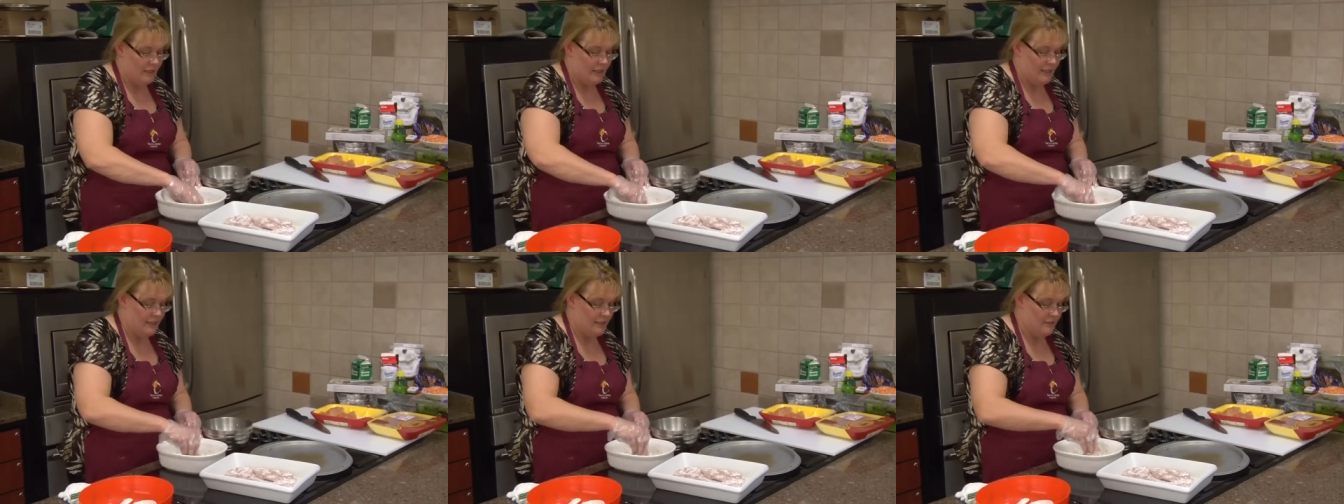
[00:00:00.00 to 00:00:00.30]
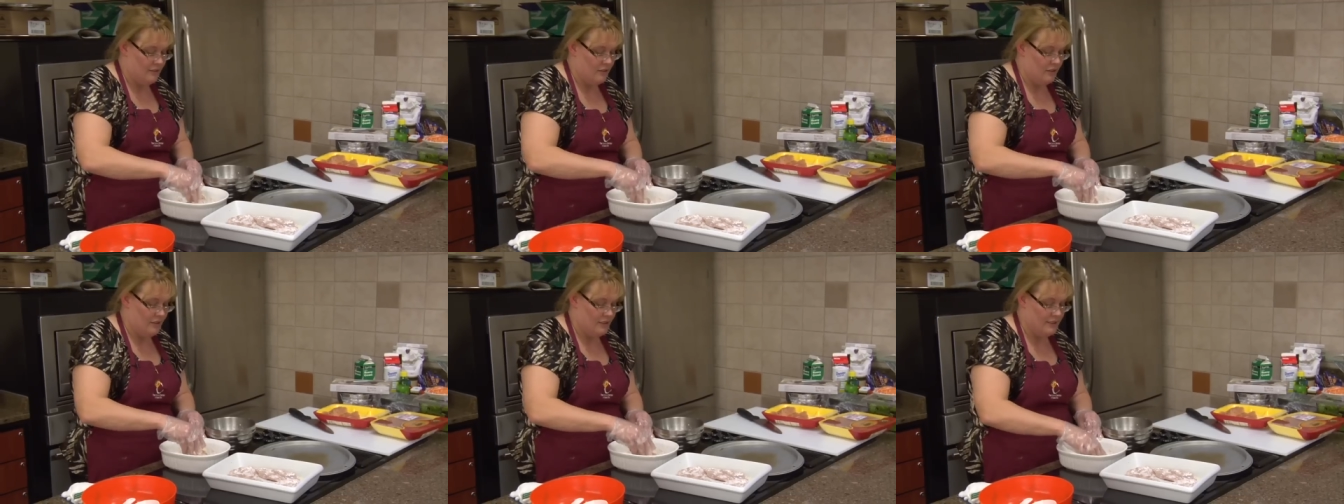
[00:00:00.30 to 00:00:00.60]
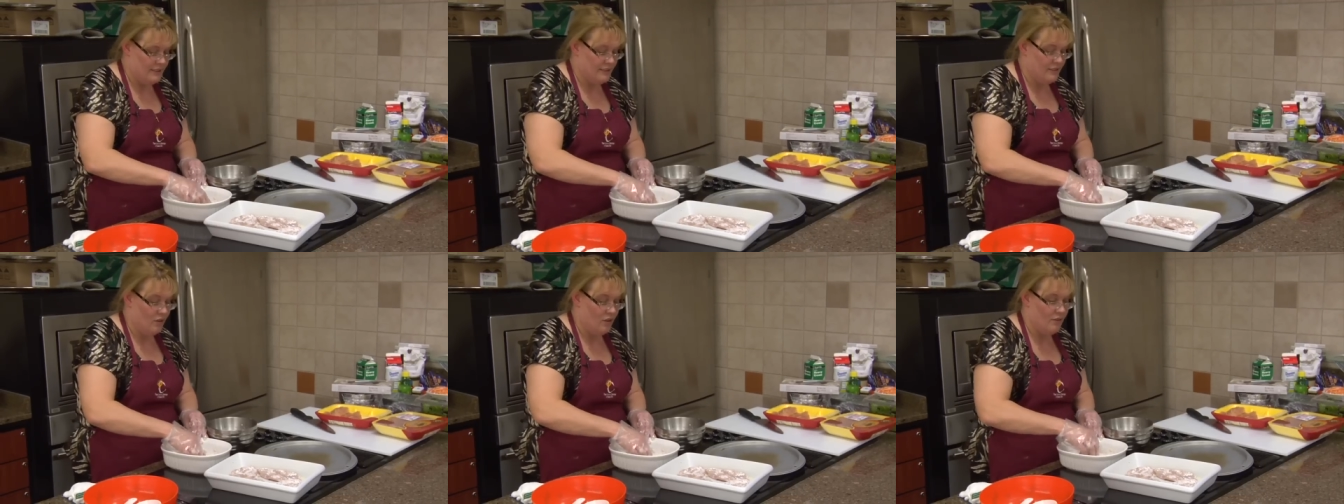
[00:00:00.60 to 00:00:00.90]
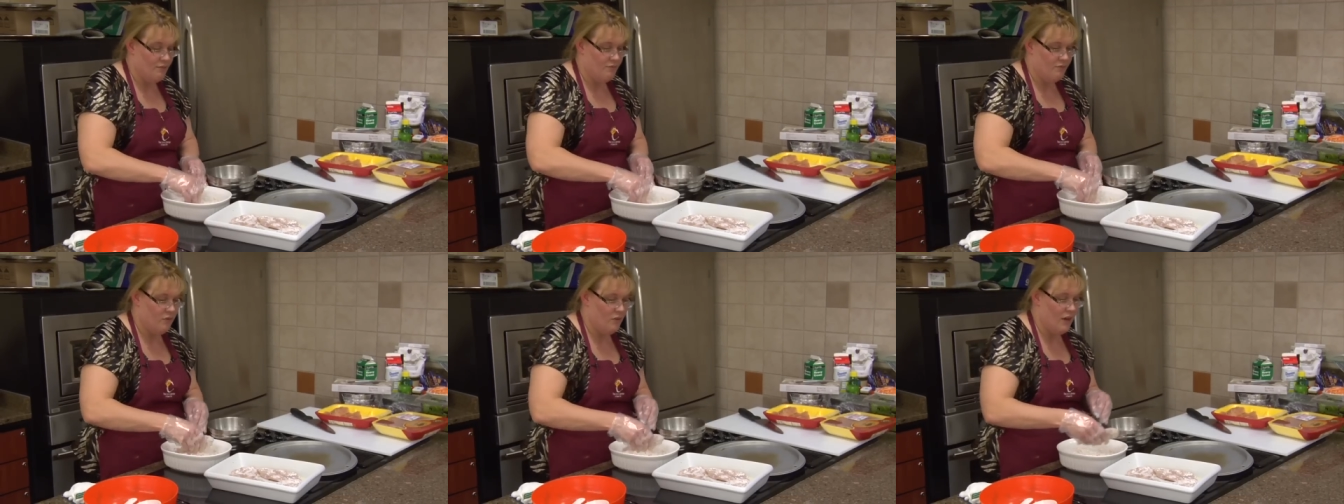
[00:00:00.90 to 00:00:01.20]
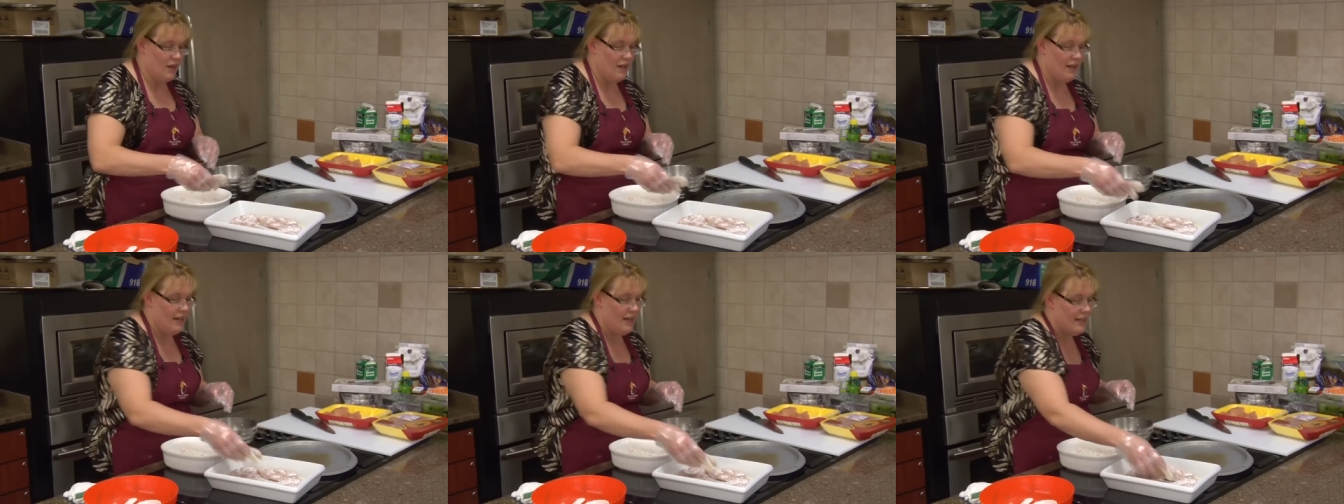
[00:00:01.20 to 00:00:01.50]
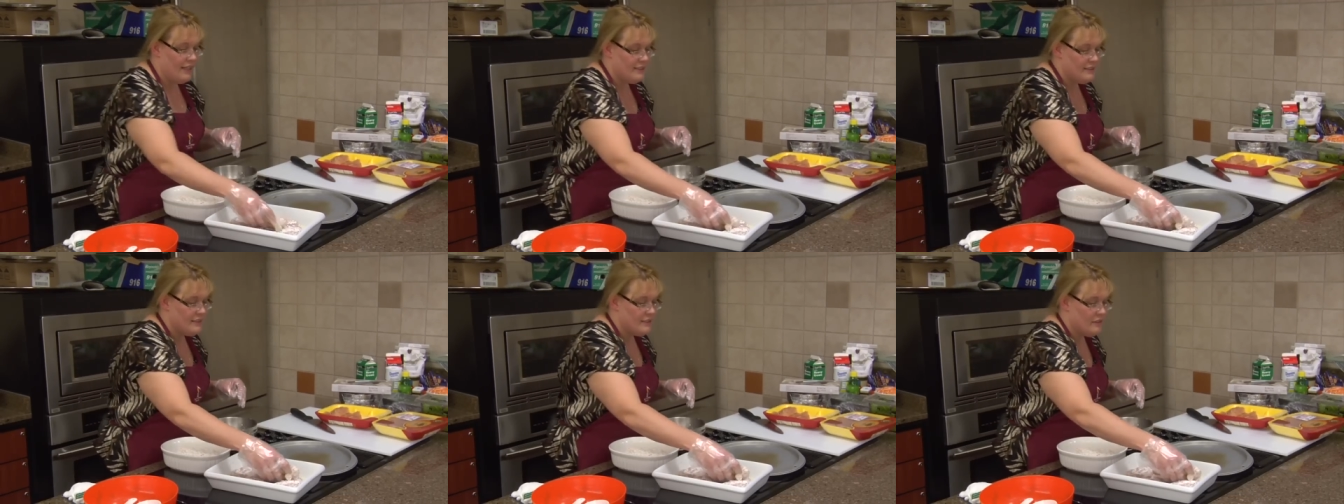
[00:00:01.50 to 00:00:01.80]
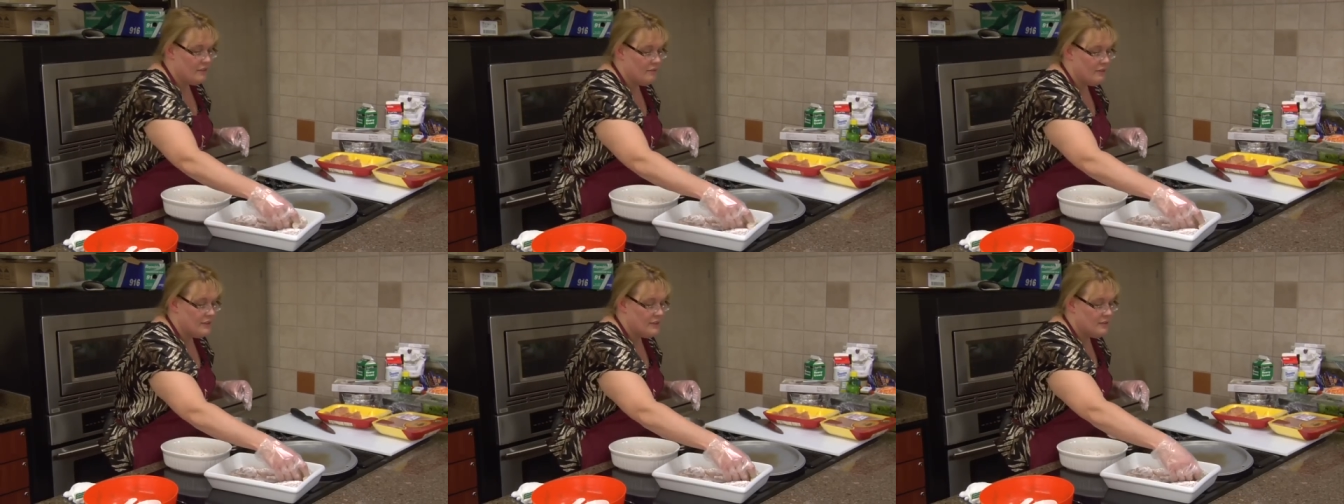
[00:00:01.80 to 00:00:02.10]
and it's not fried,
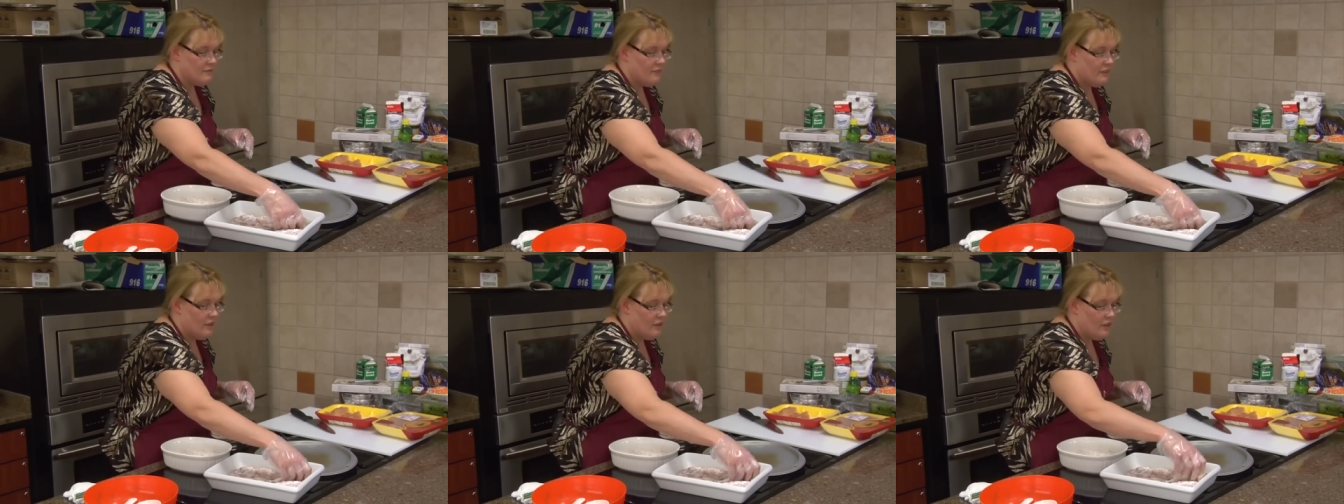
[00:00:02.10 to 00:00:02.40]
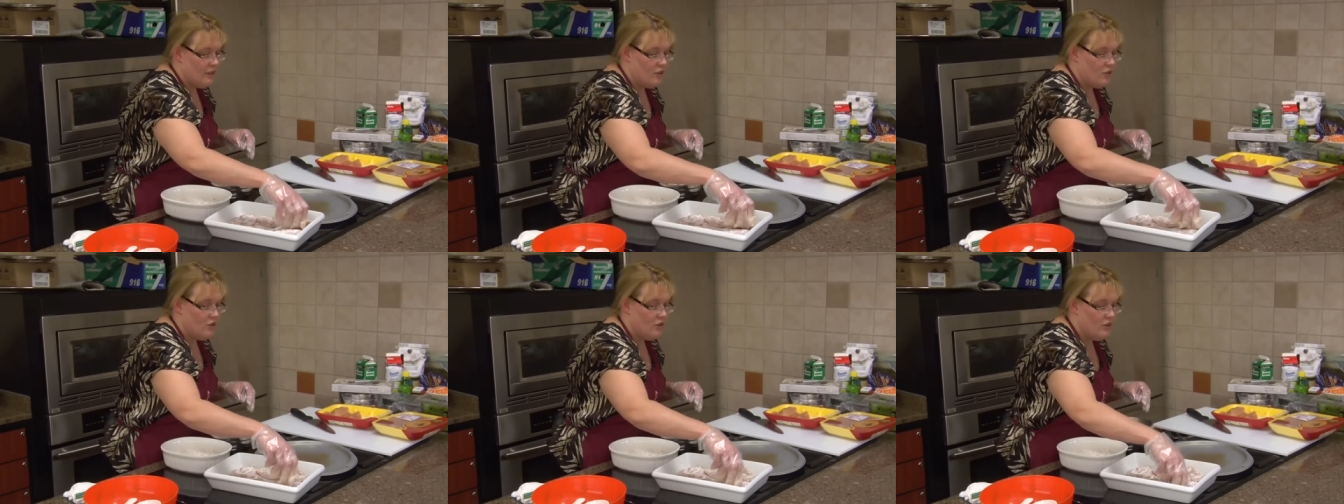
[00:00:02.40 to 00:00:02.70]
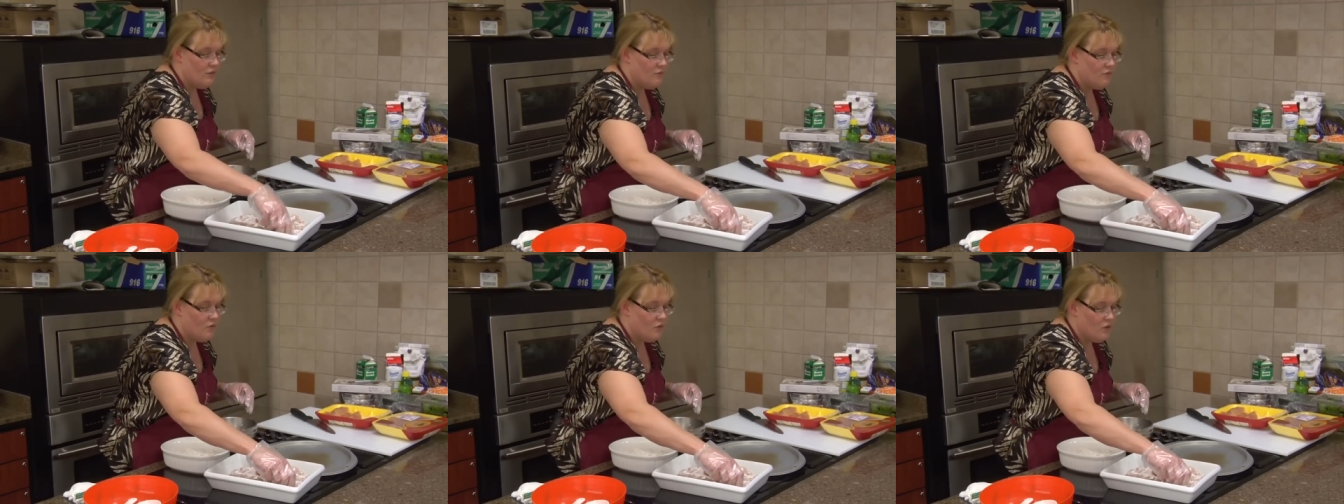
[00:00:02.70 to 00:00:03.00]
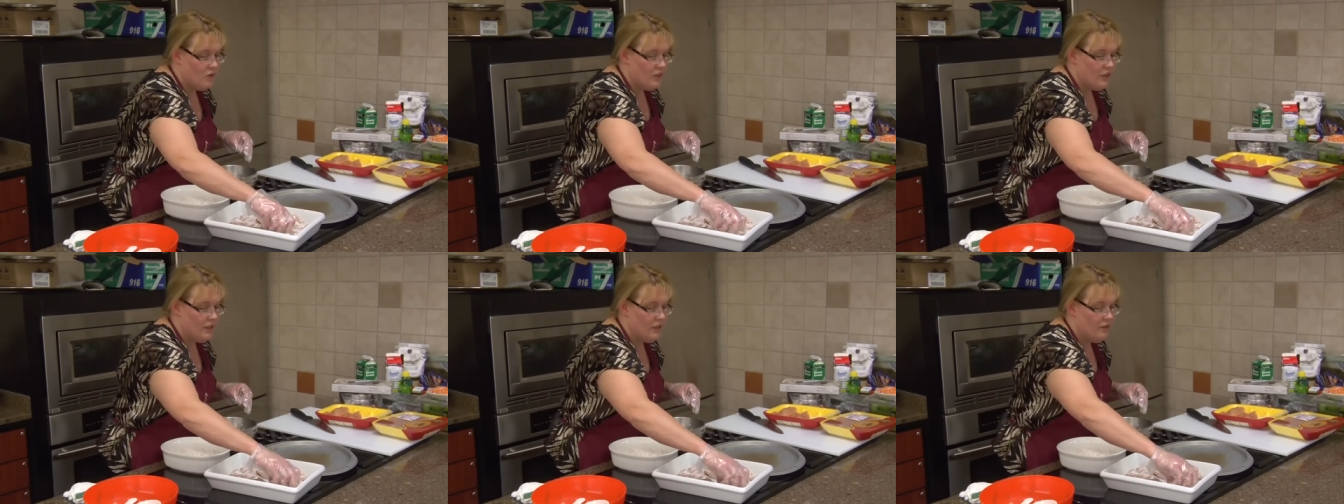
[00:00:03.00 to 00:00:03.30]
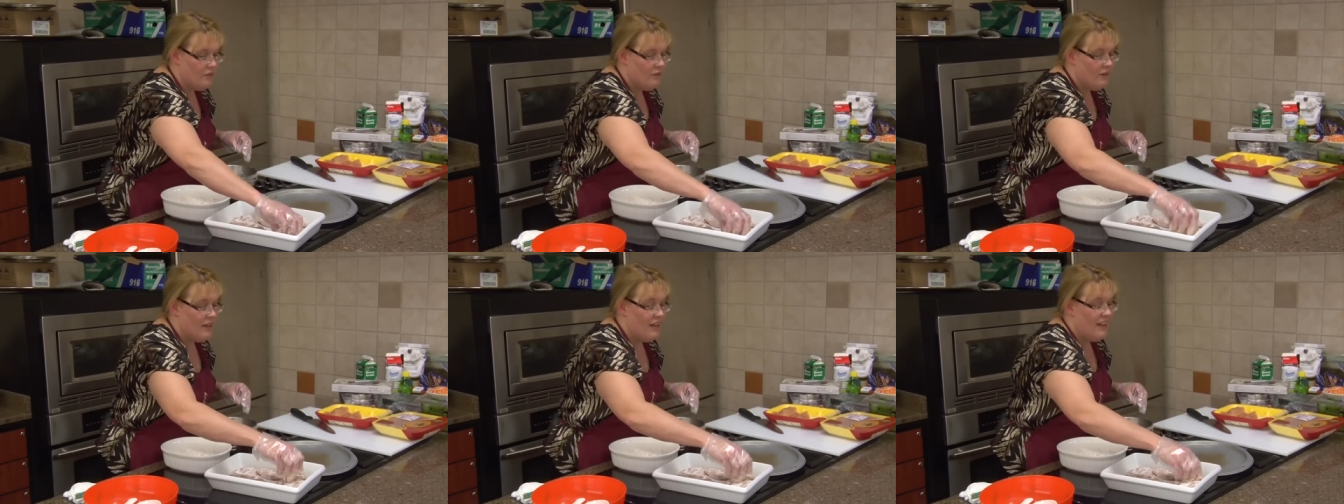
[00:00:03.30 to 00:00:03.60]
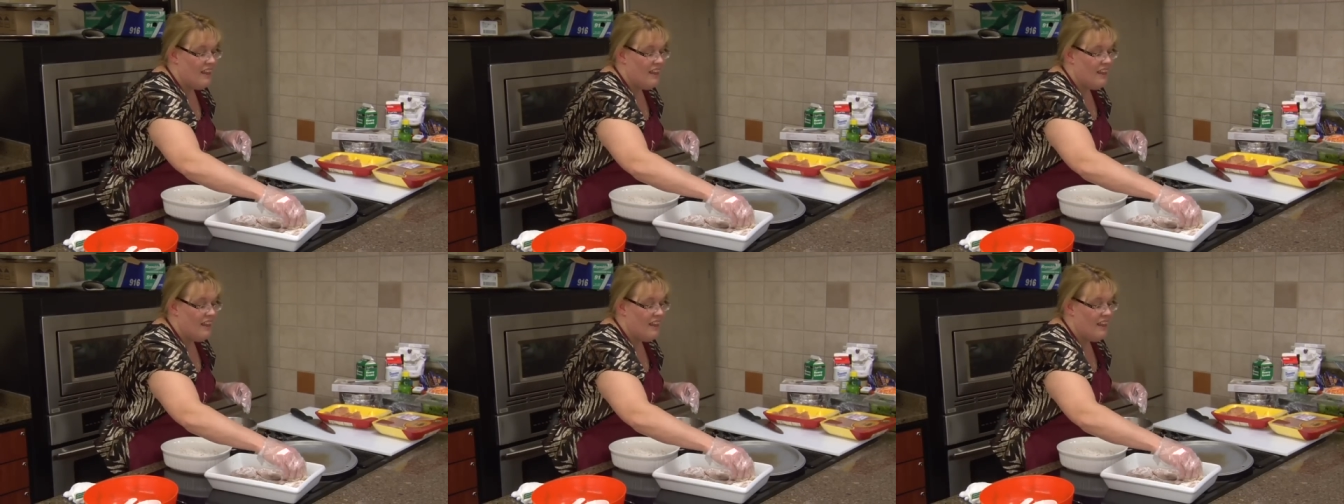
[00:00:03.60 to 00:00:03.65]
so it's very good for you.